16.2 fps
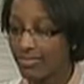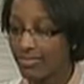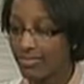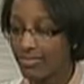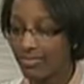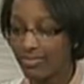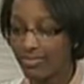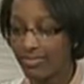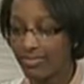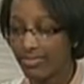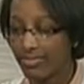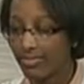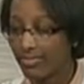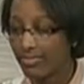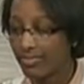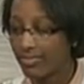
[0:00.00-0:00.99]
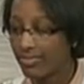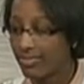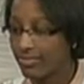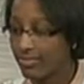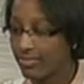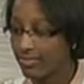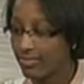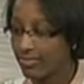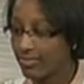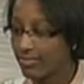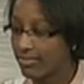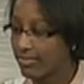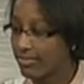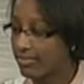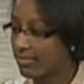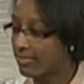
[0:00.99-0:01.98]

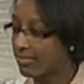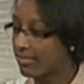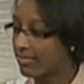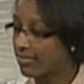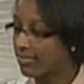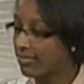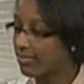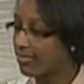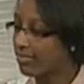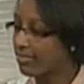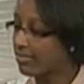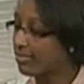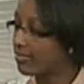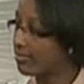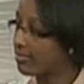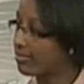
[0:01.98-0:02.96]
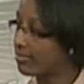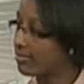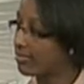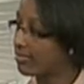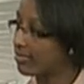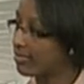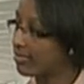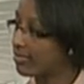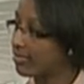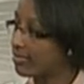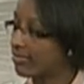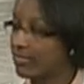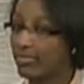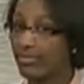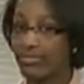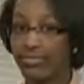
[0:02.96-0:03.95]

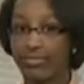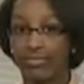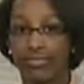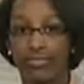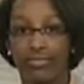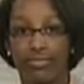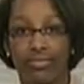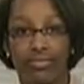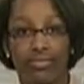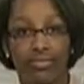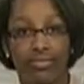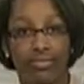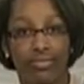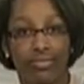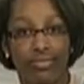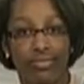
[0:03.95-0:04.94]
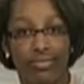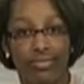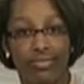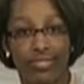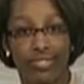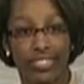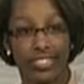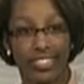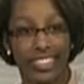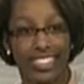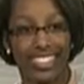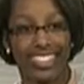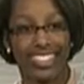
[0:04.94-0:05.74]
(silent)